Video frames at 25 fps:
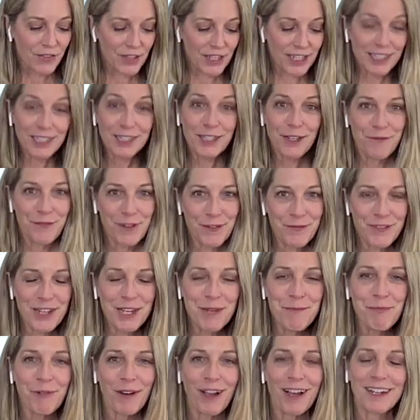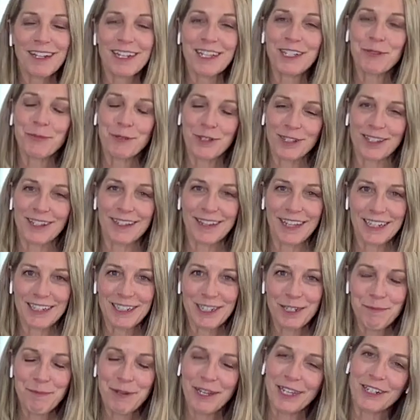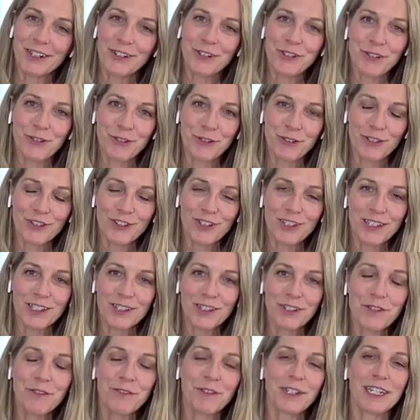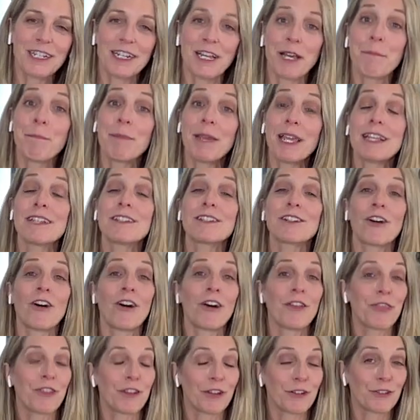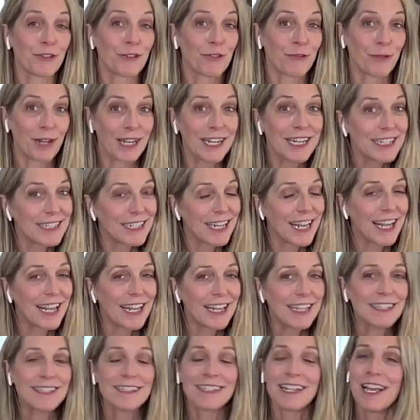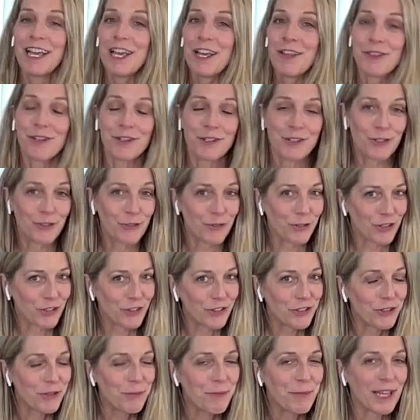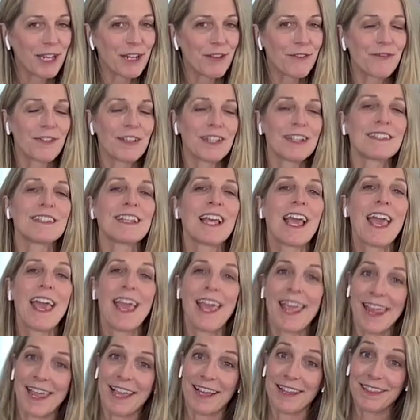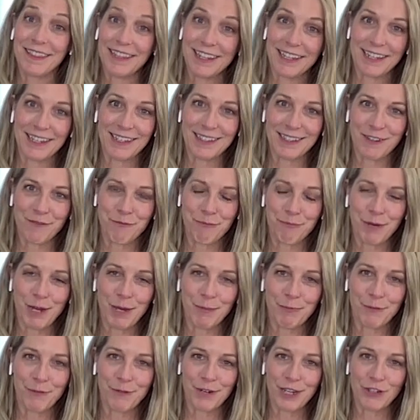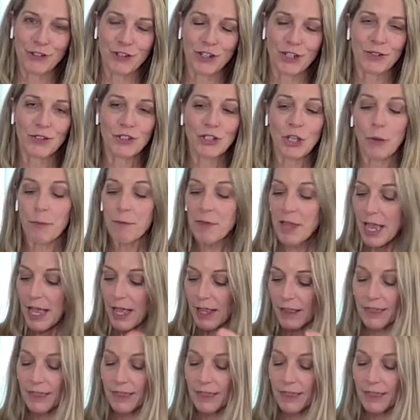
these 15 products were selected by our nutritionist Narina based on their great taste, their nutritional benefits, and the ease of preparation. So